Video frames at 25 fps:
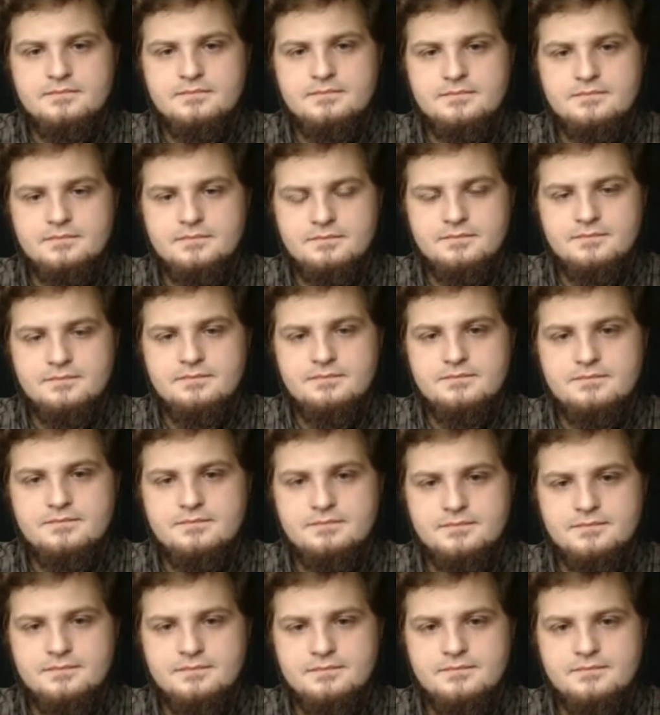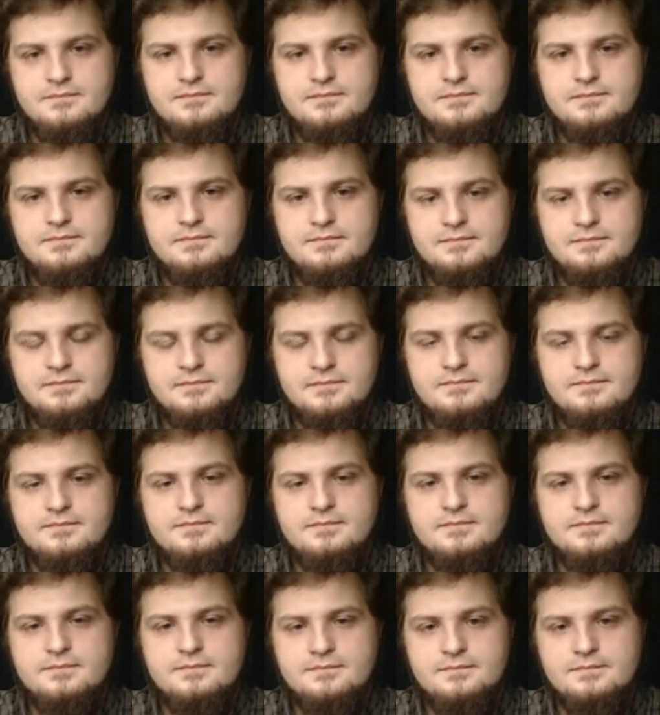
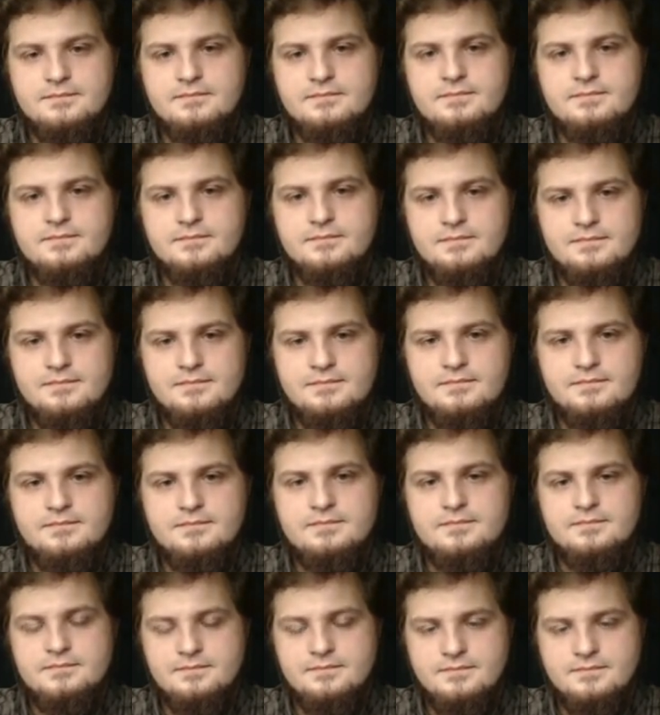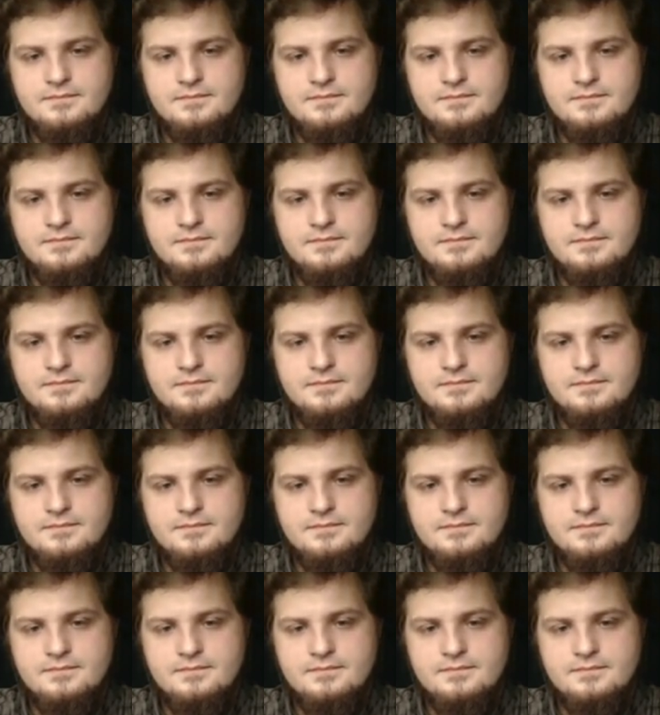[no speech]